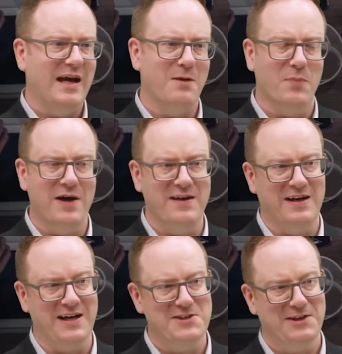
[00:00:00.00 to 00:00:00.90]
And by their
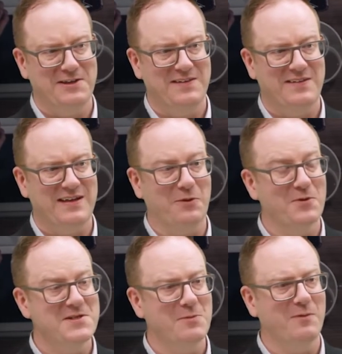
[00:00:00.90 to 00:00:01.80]
nature, they
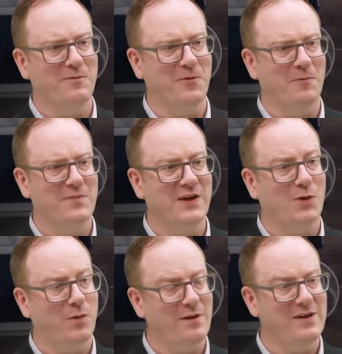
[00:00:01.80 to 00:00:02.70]
also inform the
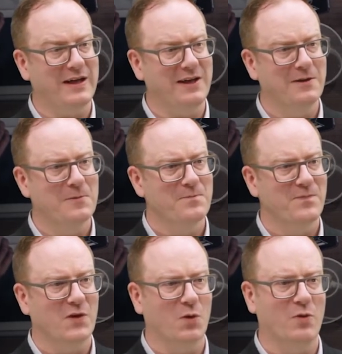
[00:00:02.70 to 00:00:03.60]
quality
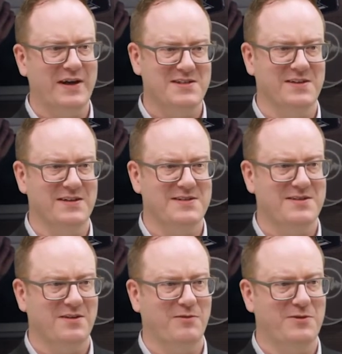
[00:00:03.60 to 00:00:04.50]
or
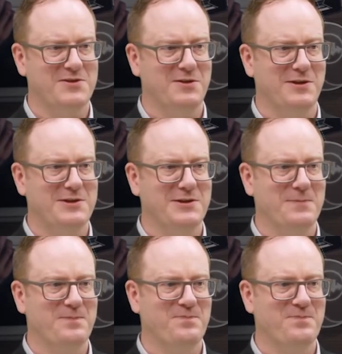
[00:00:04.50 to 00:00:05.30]
excellence of research.